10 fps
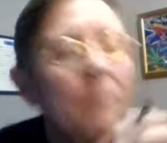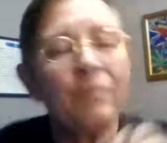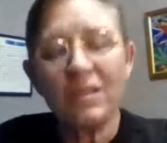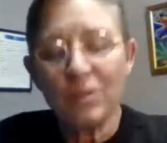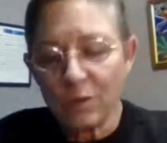
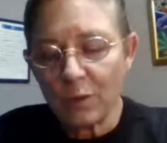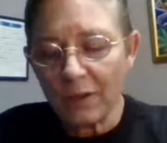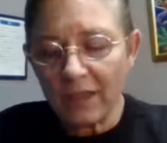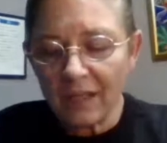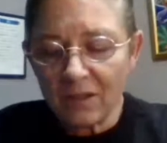that's usually
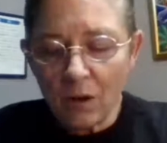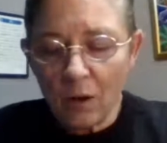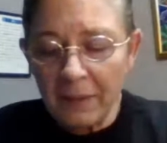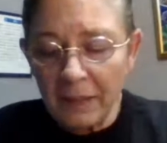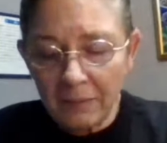what the kids
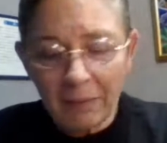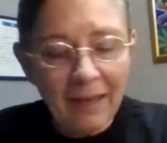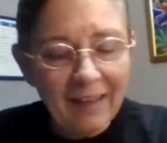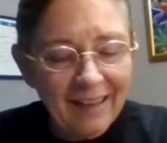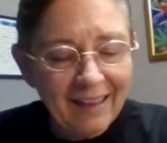call me.
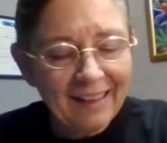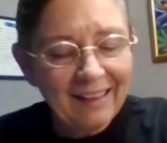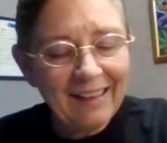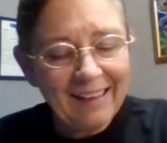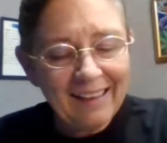
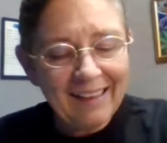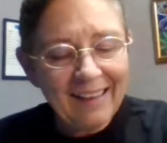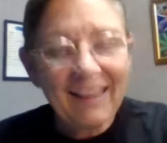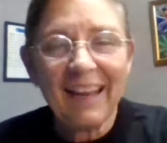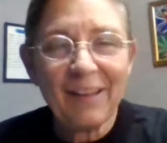
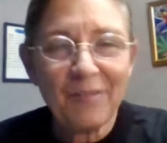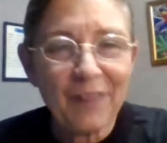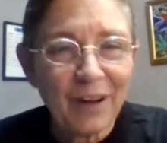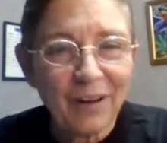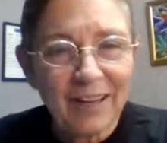Aunt
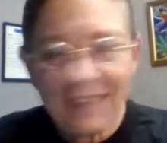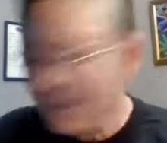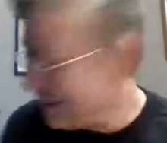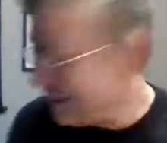Fairy.